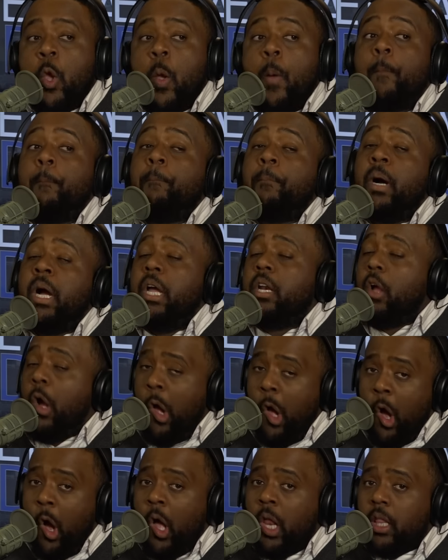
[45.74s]
But
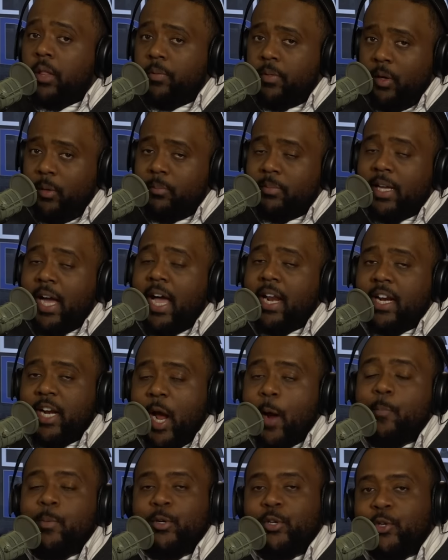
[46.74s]
all of them got an
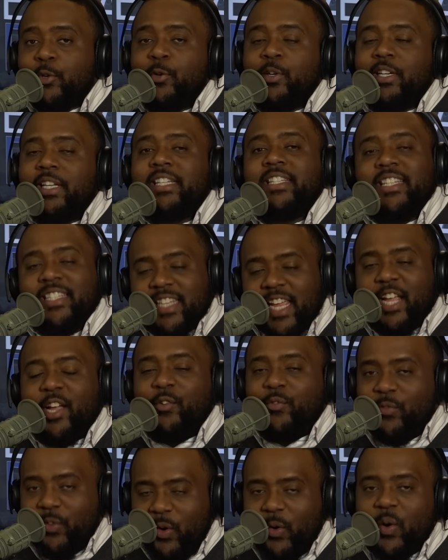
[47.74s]
opportunity to take a
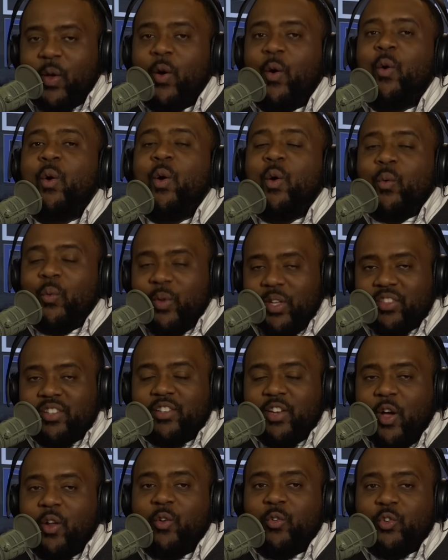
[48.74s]
photo with
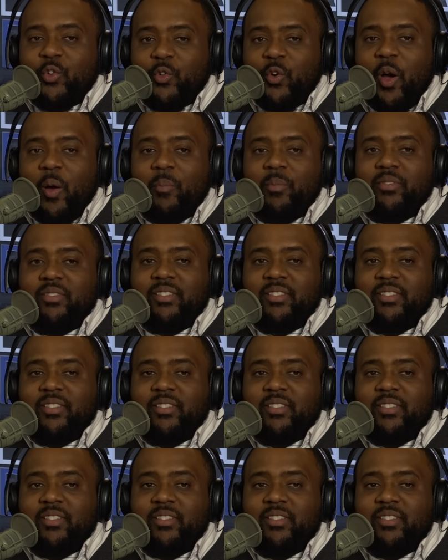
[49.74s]
Donald Trump.